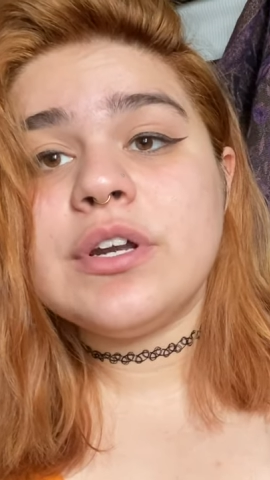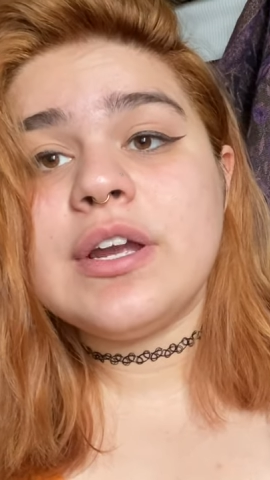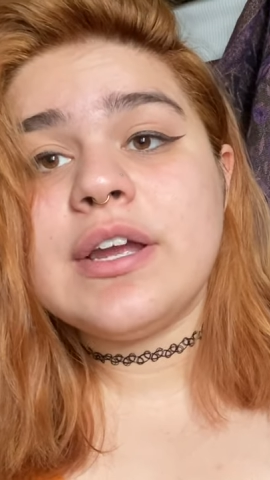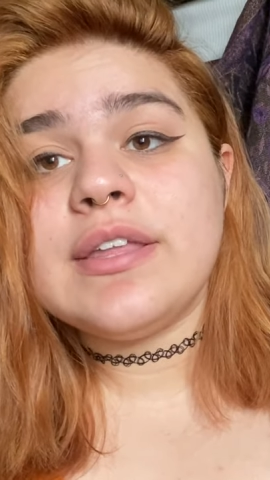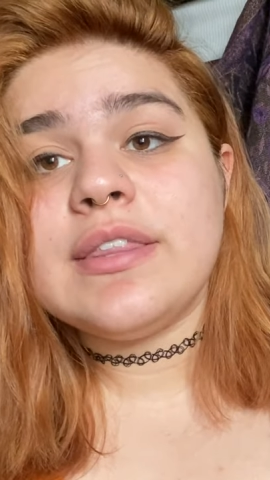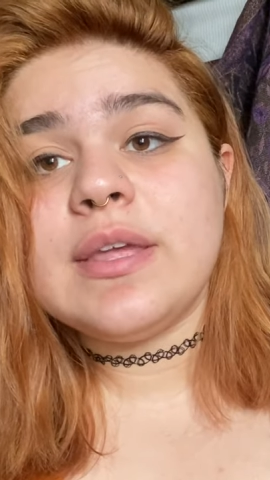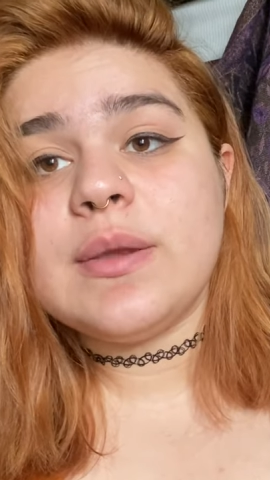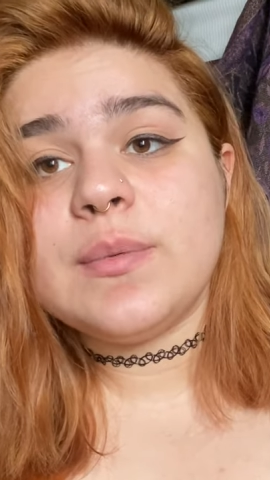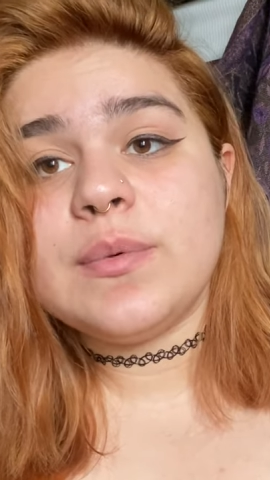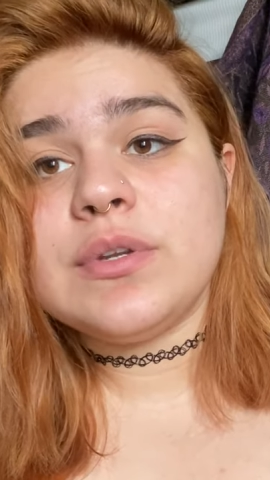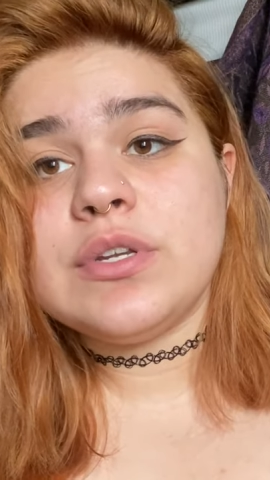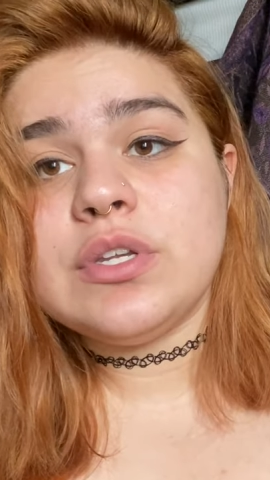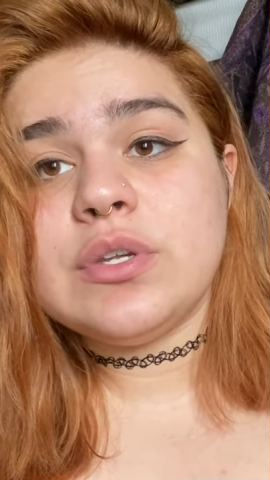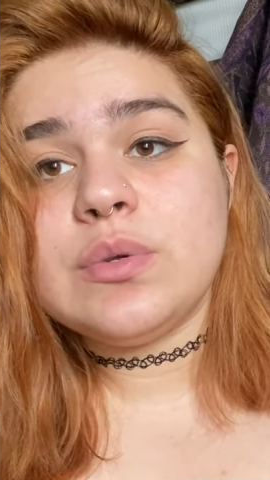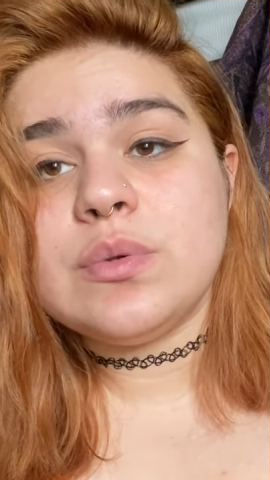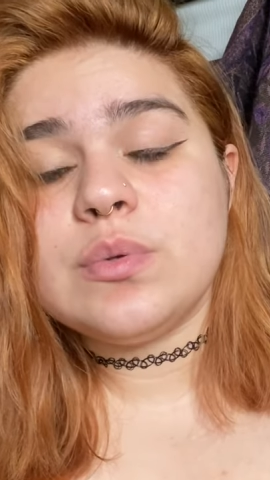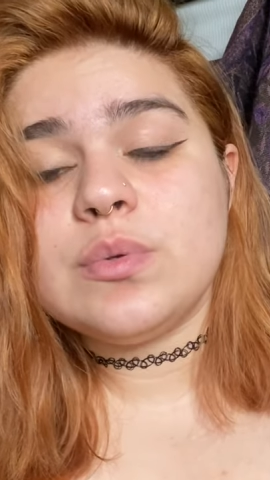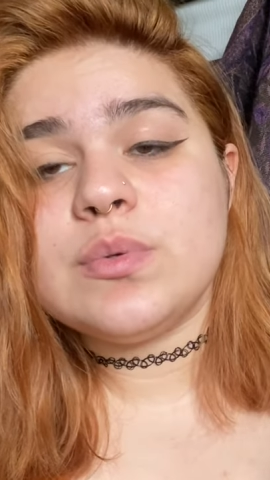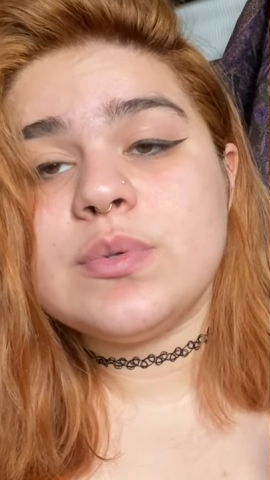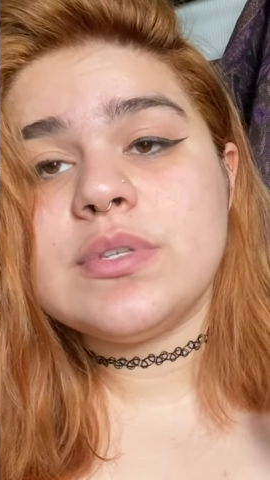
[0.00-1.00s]
and they would
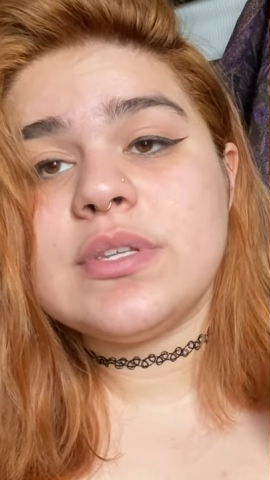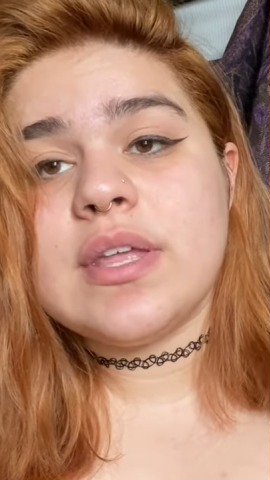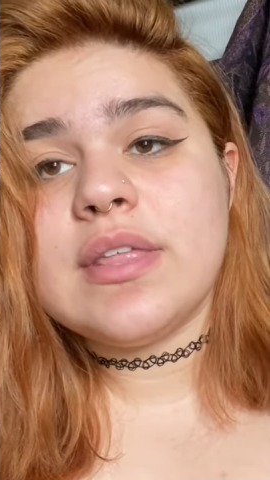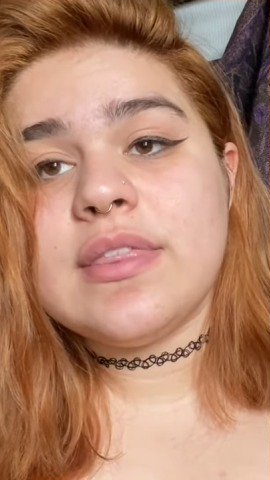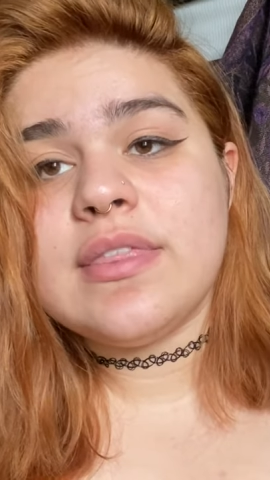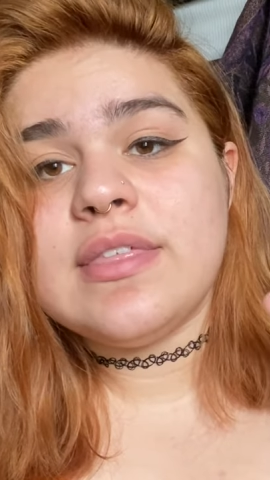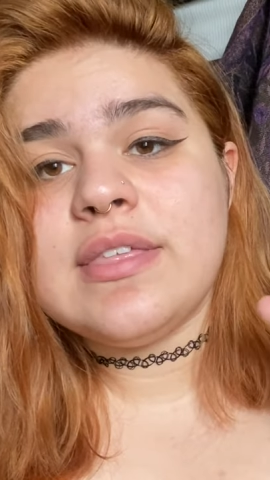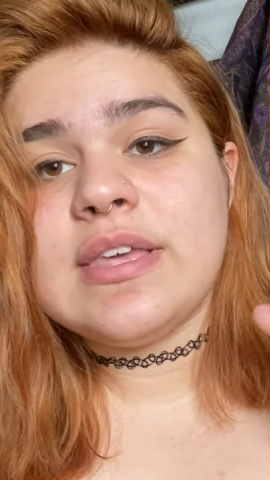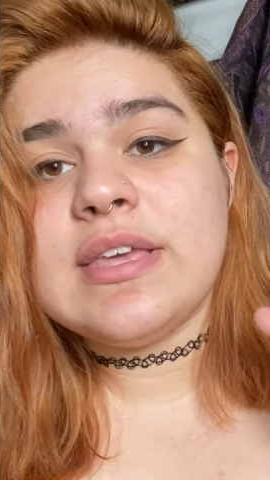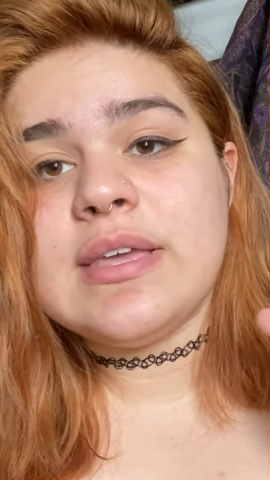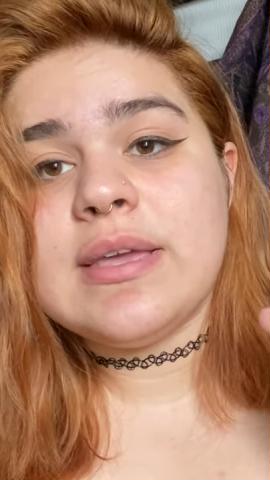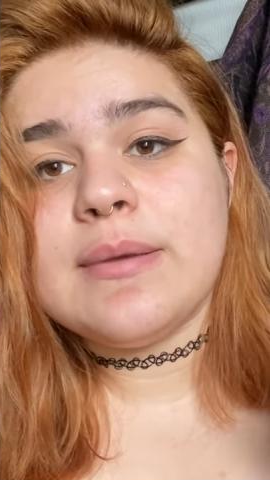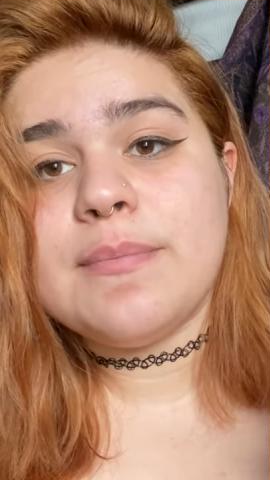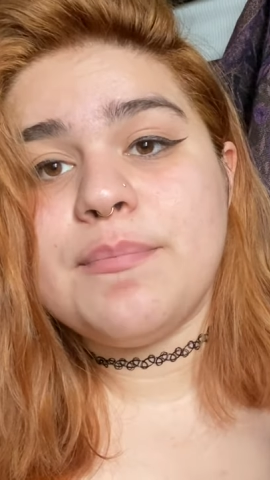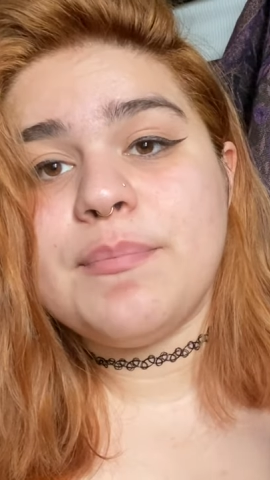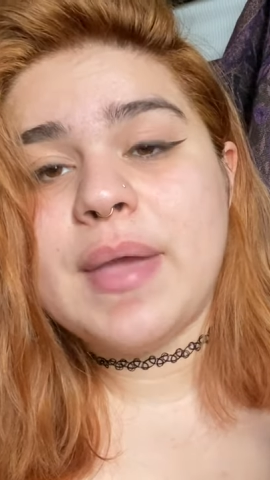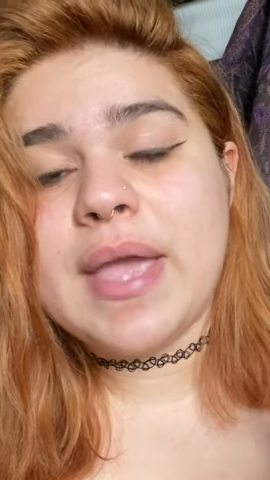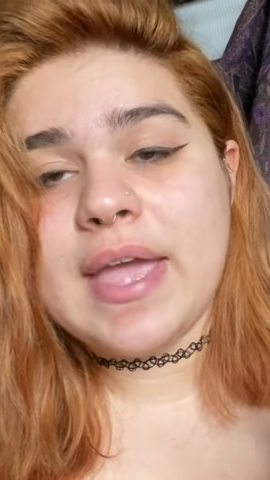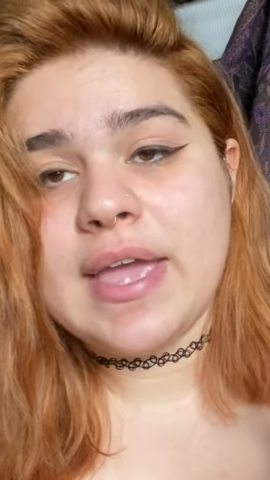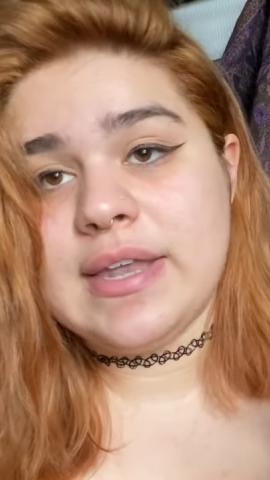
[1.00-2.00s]
use the
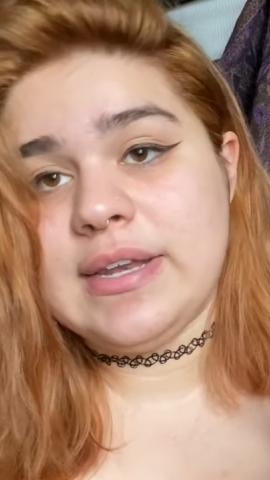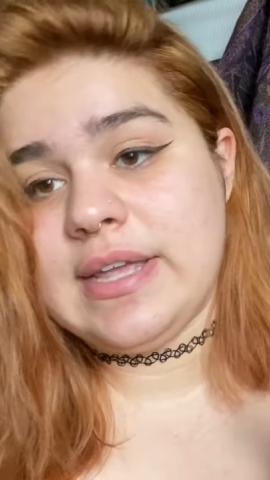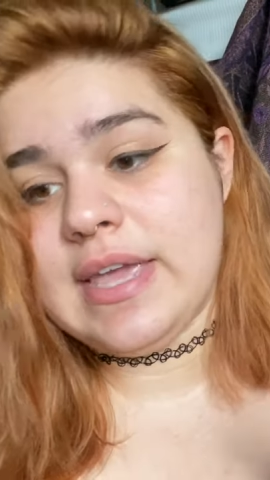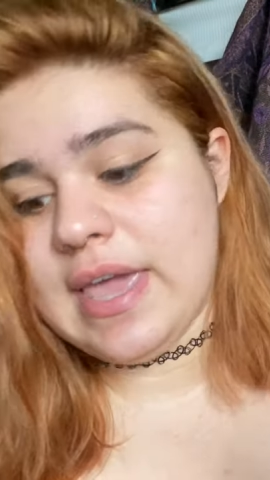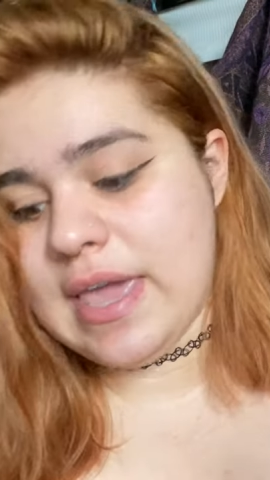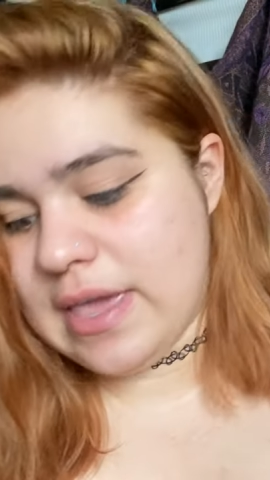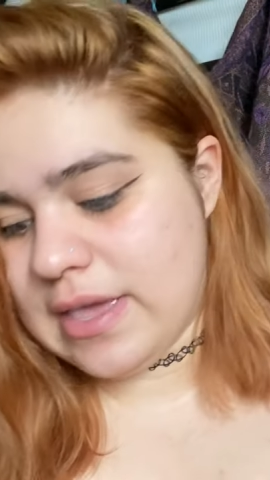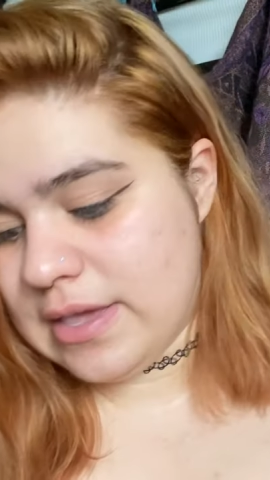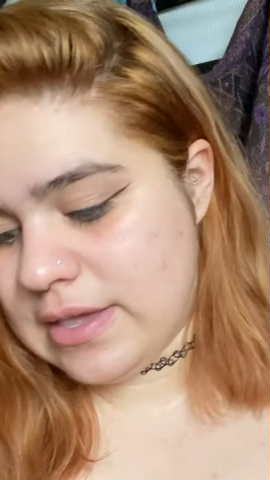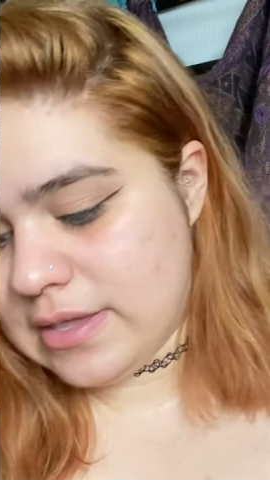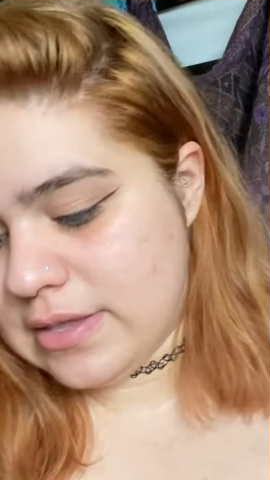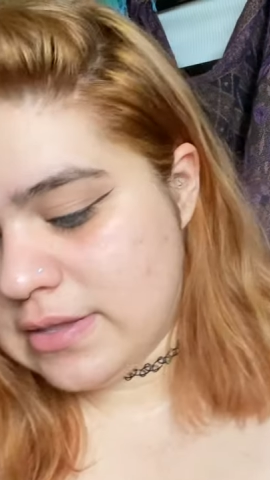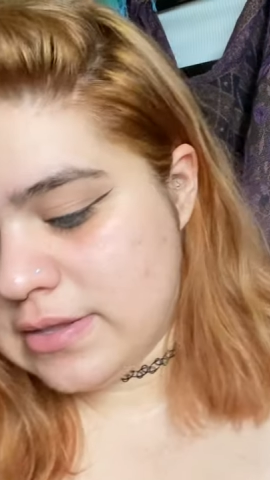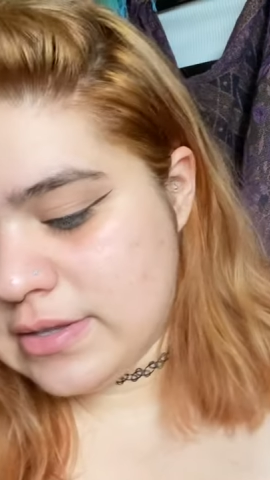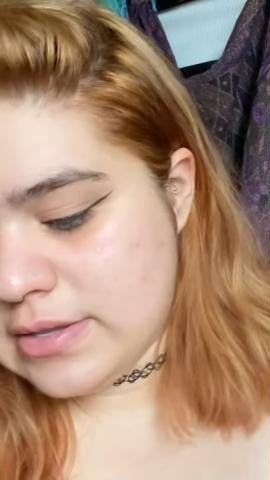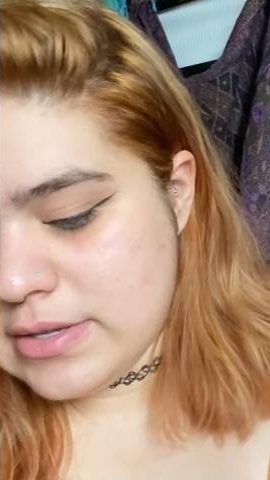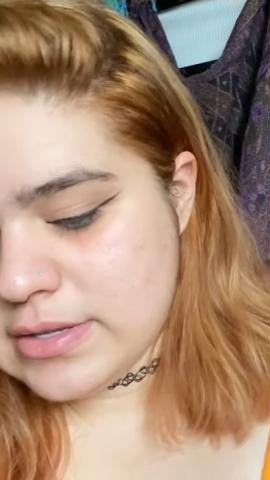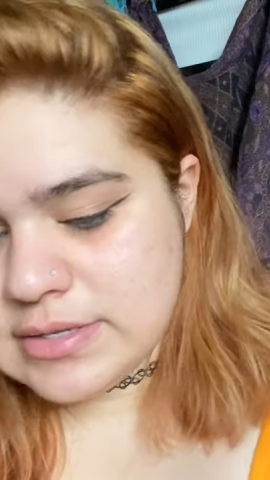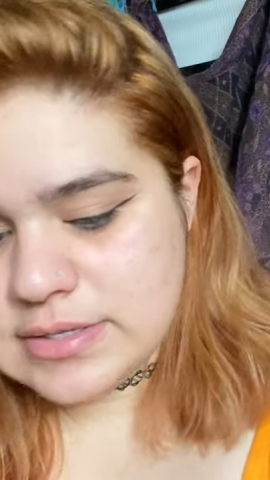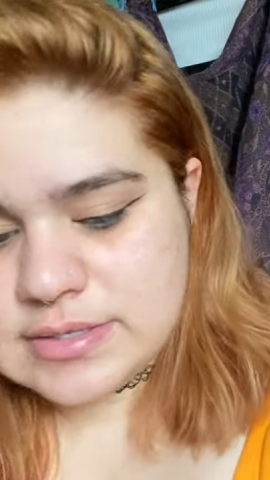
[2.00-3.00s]
pancake
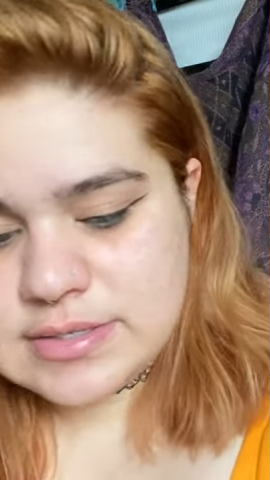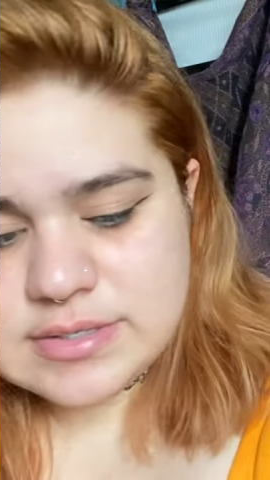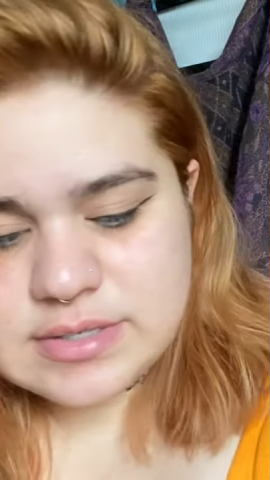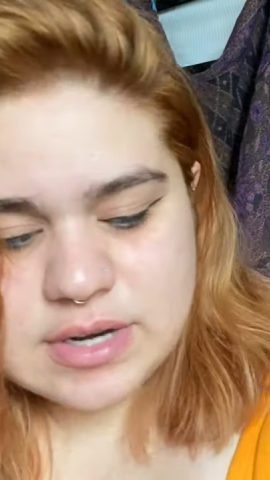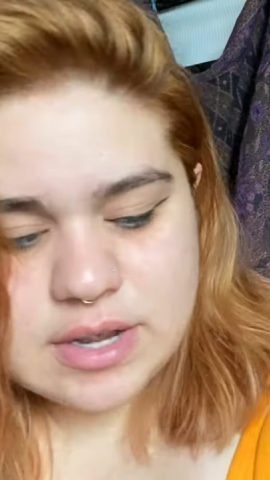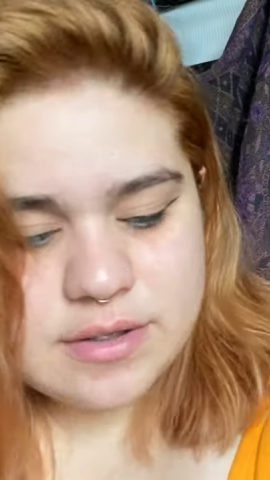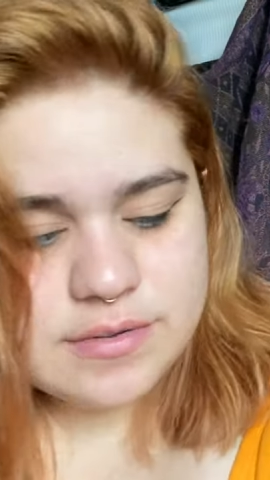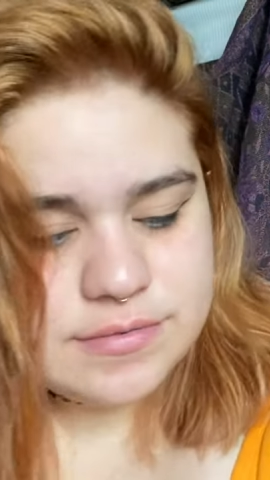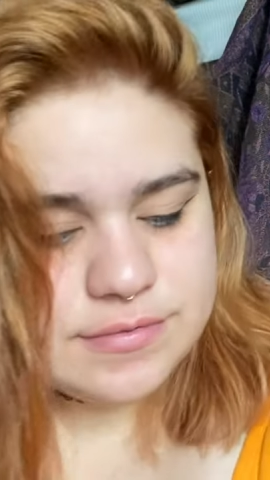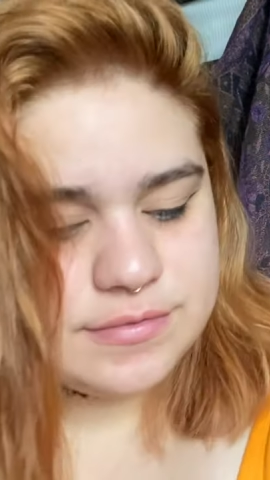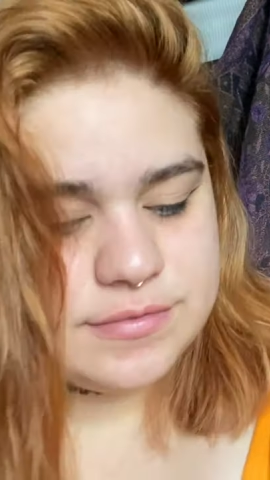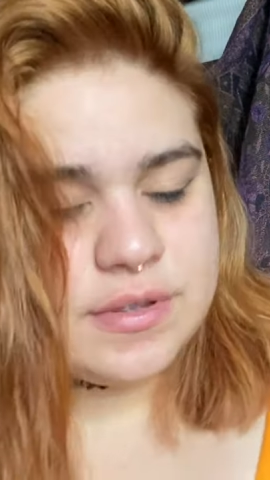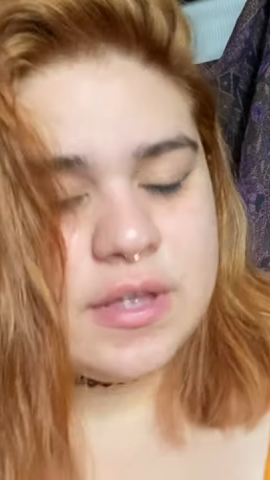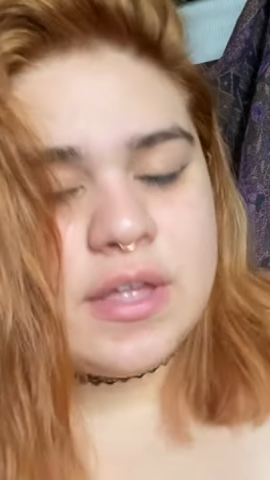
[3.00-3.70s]
stuff.